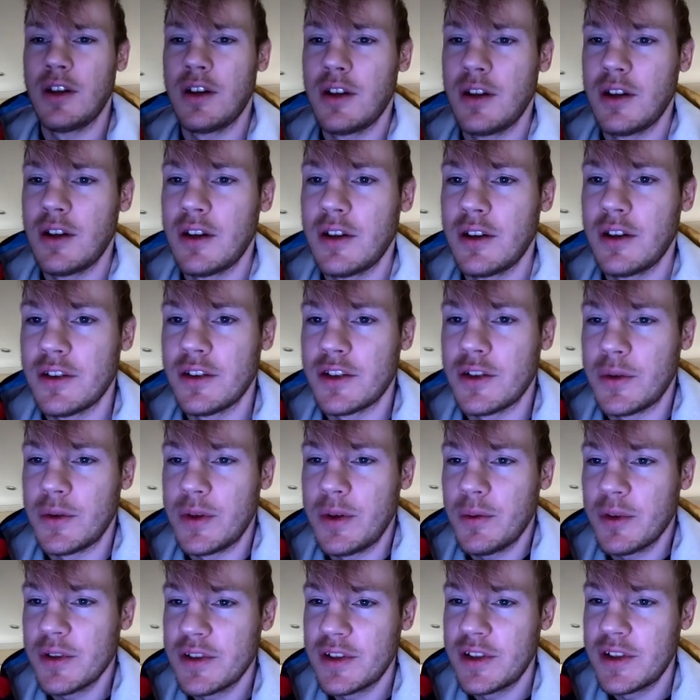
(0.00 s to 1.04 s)
So he
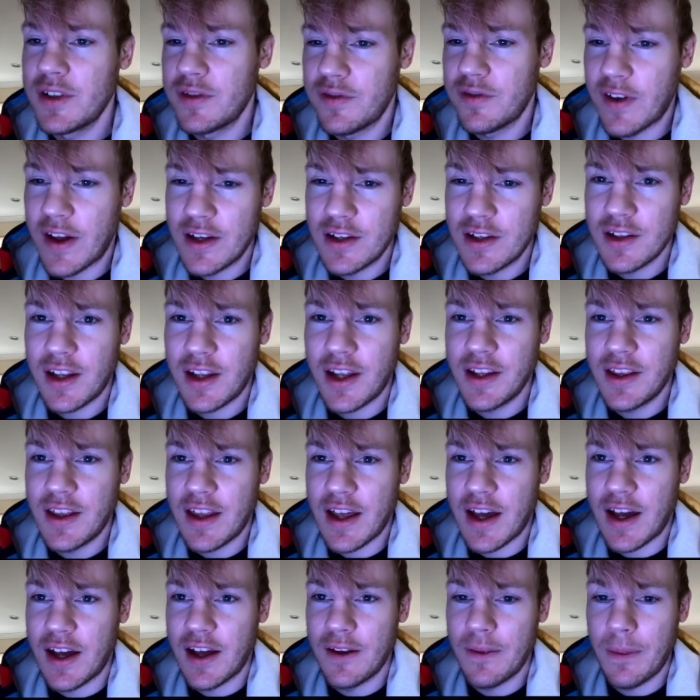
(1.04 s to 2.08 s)
wants to defend like
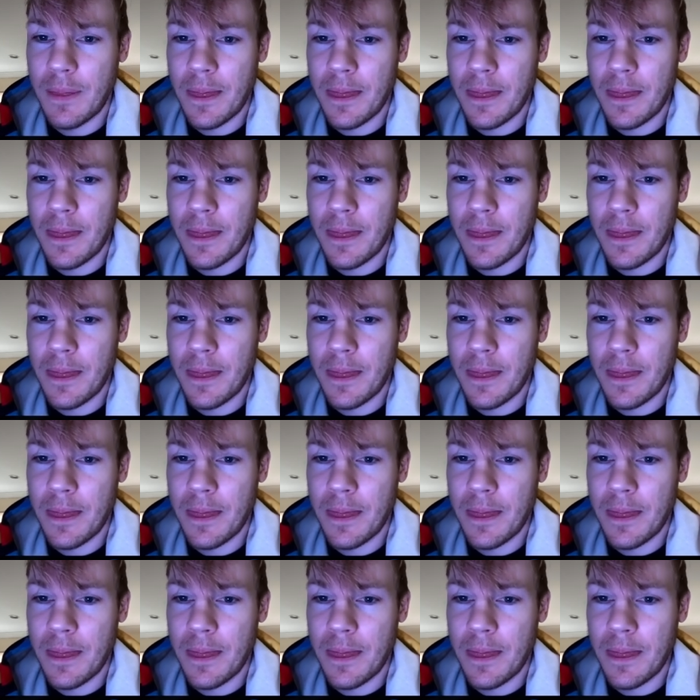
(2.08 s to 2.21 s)
that.